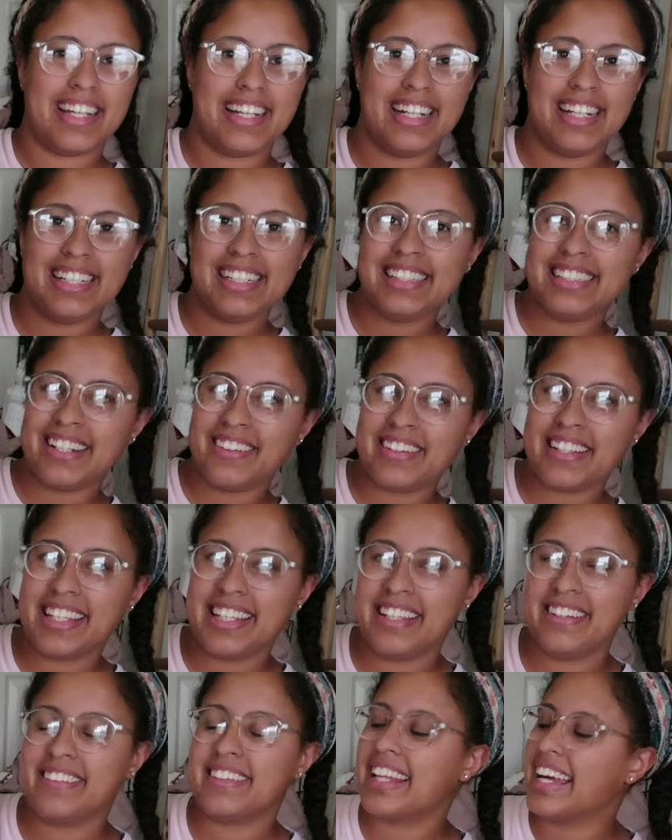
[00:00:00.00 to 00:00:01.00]
goodness, so
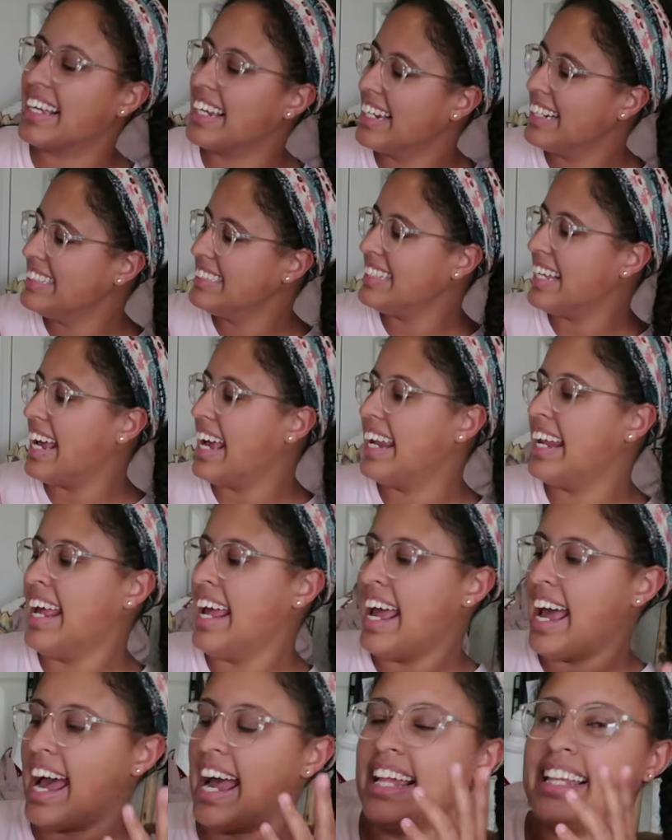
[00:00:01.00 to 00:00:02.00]
cute. Like I said,
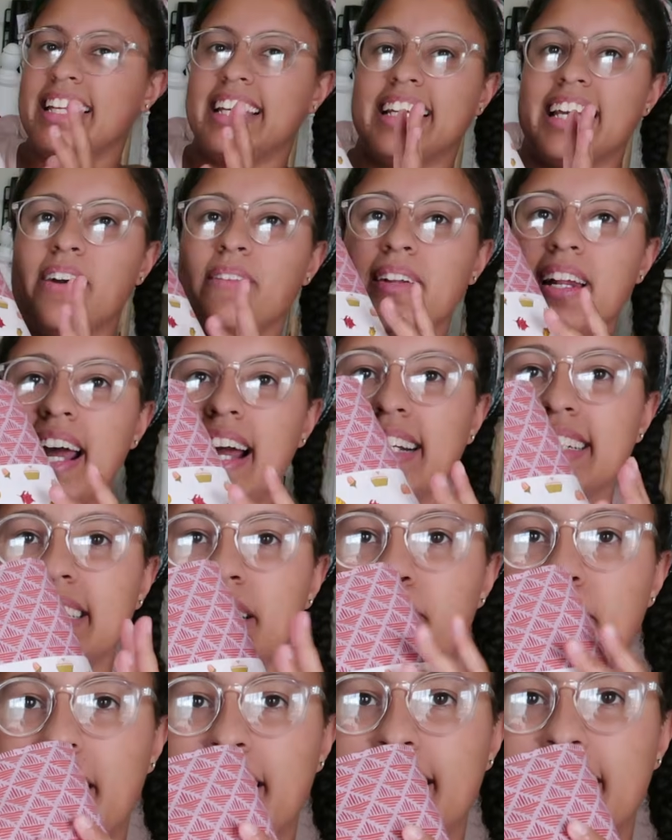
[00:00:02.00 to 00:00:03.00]
I think I would
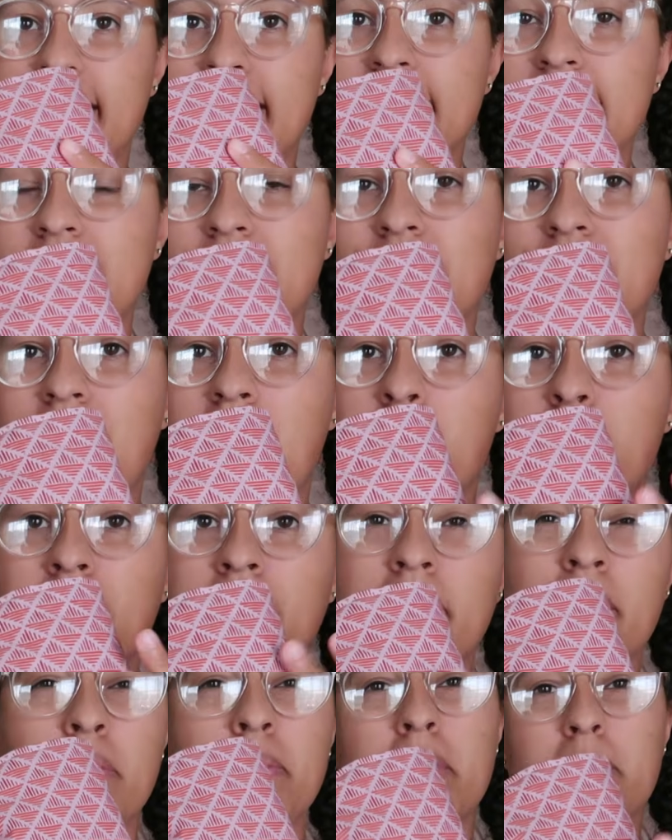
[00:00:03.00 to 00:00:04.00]
actually make this strap a
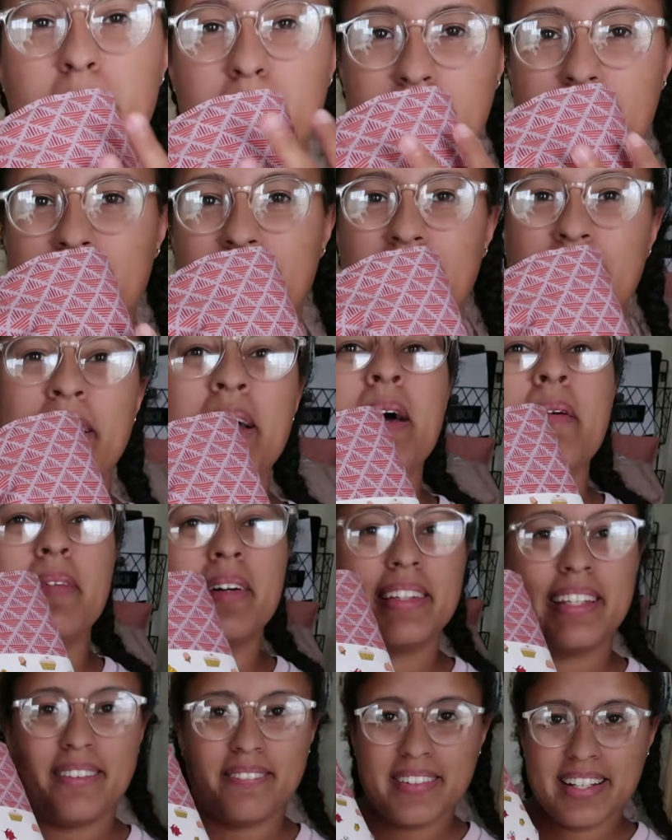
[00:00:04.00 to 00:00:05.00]
little bit bigger,
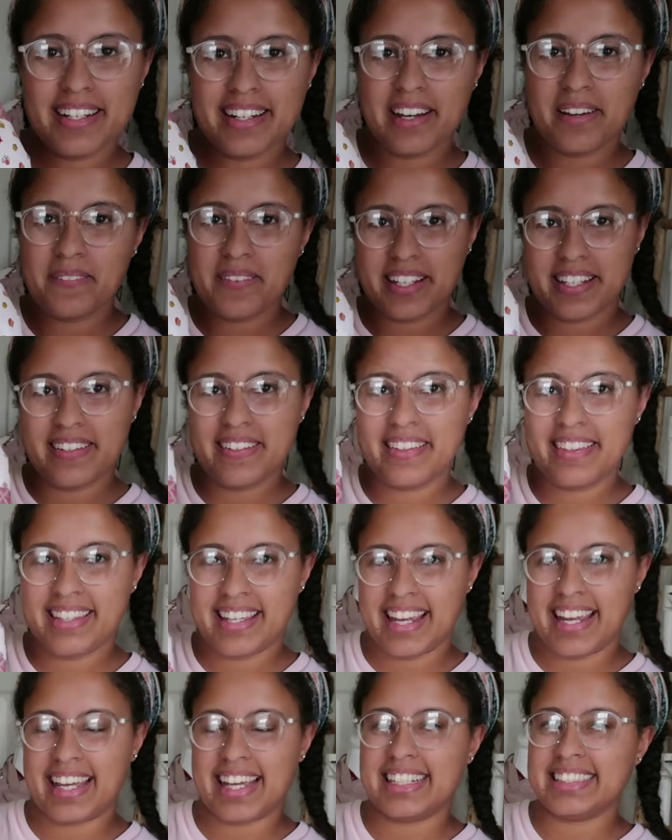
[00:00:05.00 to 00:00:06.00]
but let me know what you
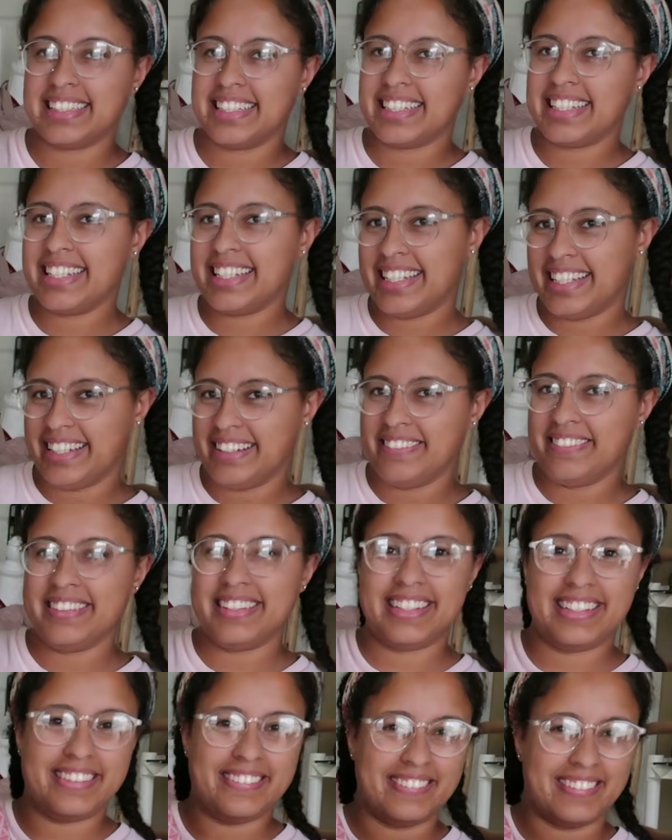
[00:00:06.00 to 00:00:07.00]
think. Is it
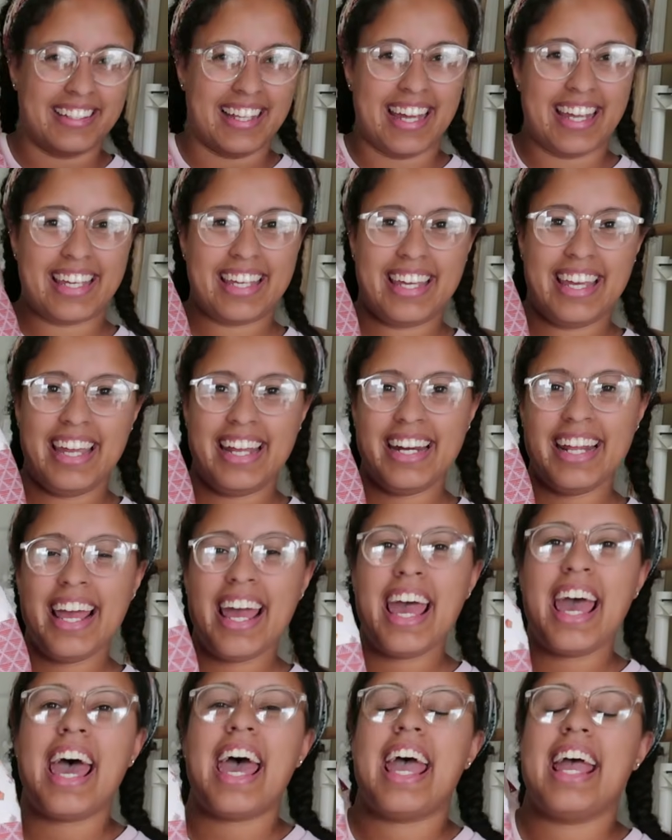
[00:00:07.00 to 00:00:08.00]
cute? Do you like it?
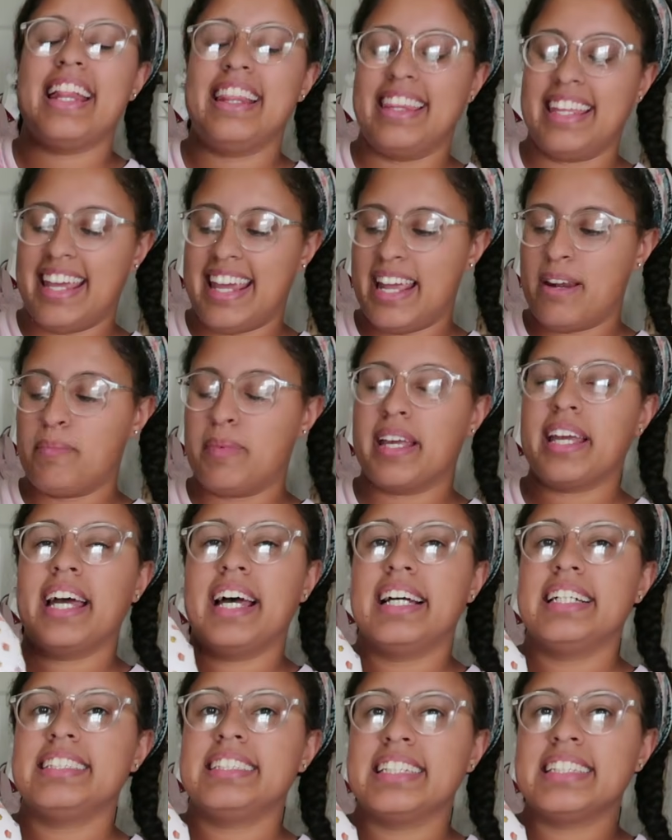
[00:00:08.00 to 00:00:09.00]
And then
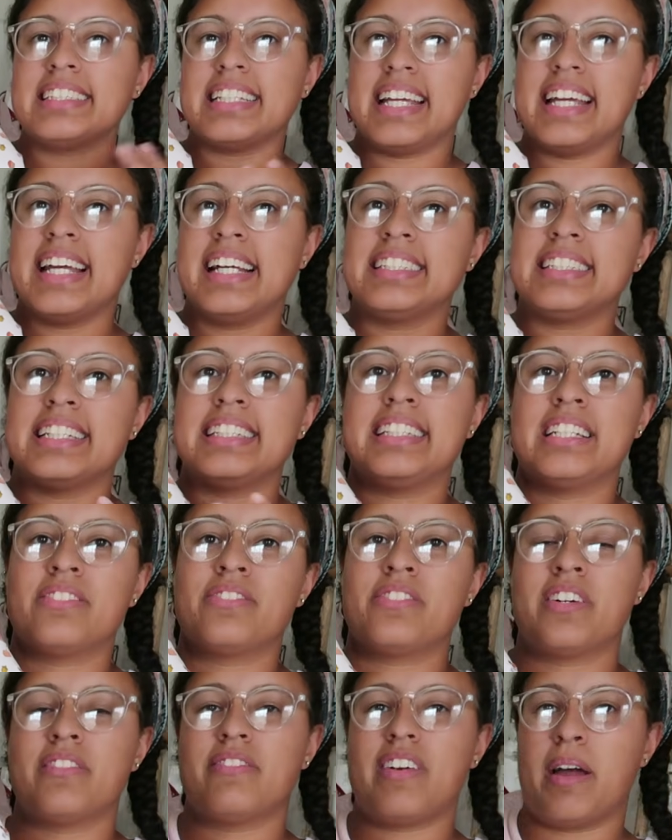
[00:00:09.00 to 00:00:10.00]
because this is a
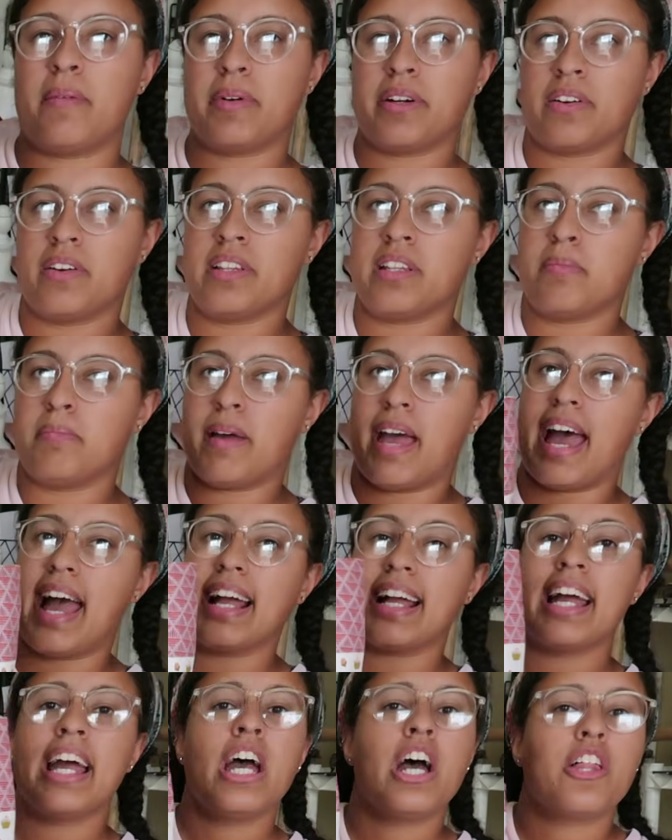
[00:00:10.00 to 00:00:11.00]
different fabric on the
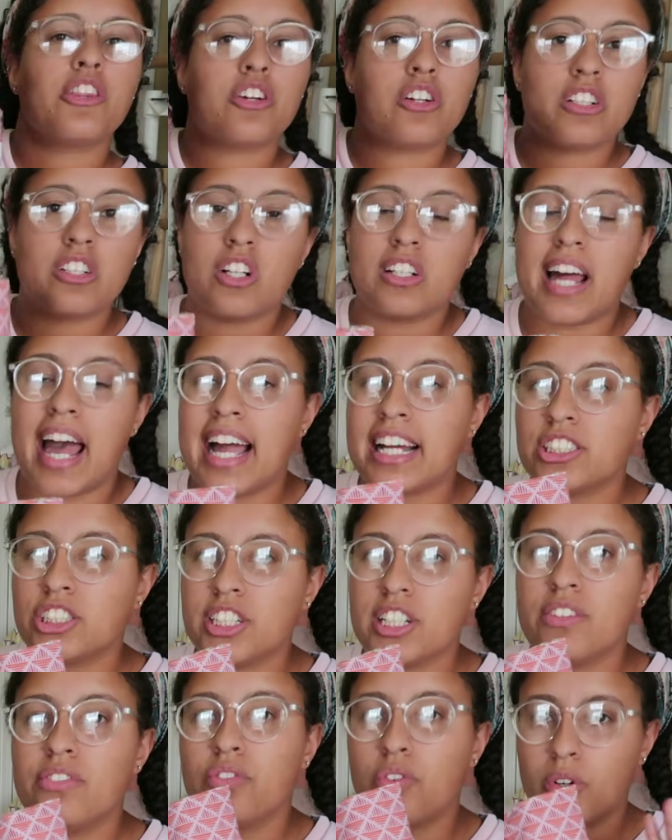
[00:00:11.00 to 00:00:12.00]
back, there are
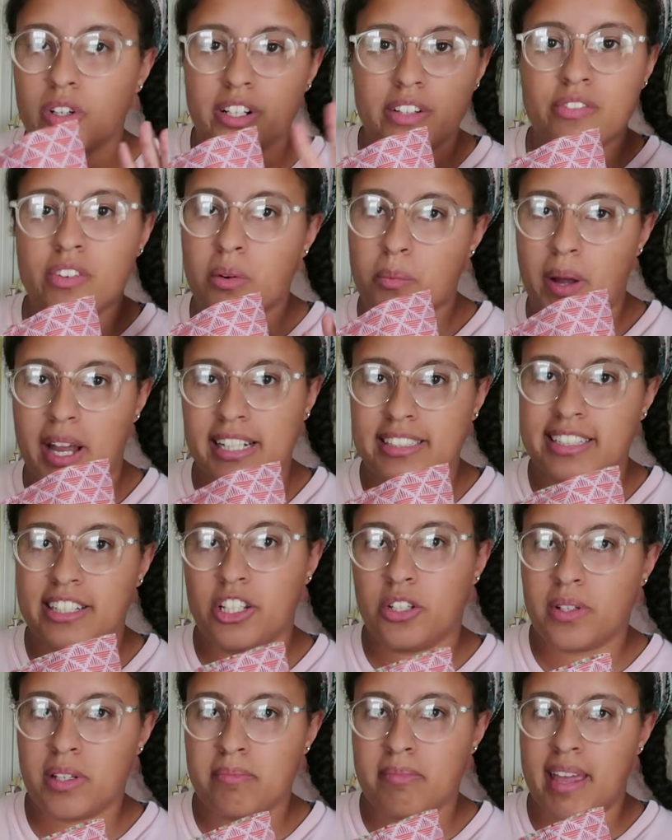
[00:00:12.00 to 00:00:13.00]
actually 4 different ways
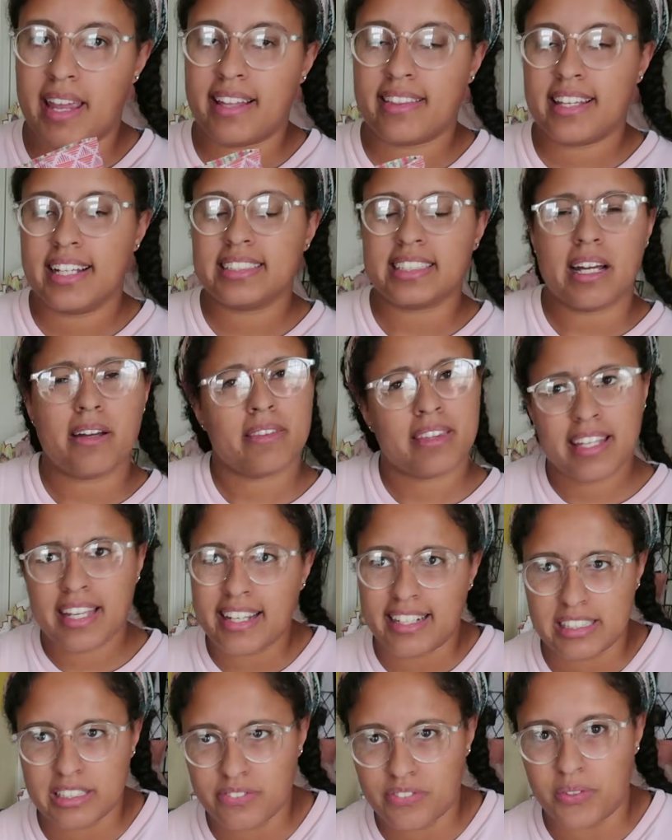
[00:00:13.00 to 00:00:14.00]
that you can make this. I
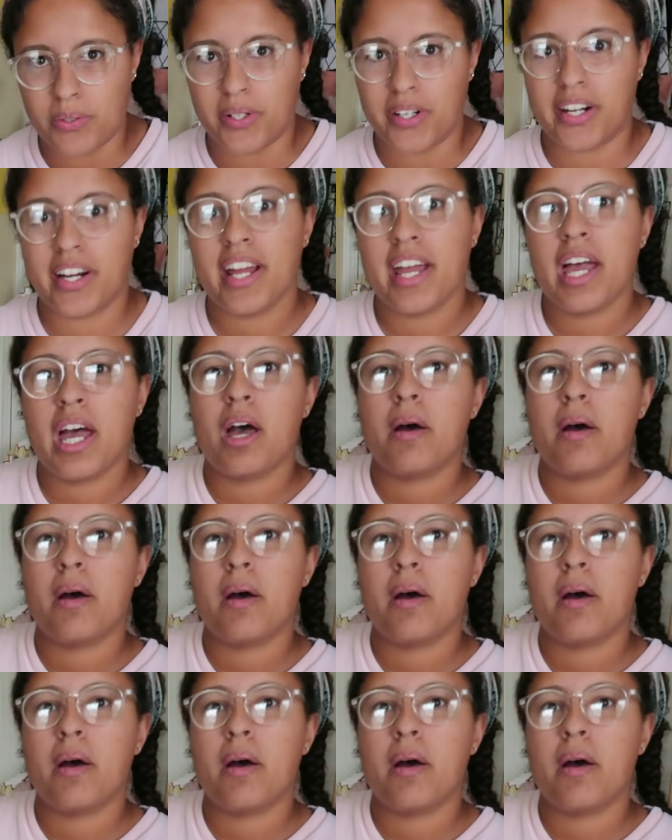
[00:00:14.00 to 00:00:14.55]
think it's 4,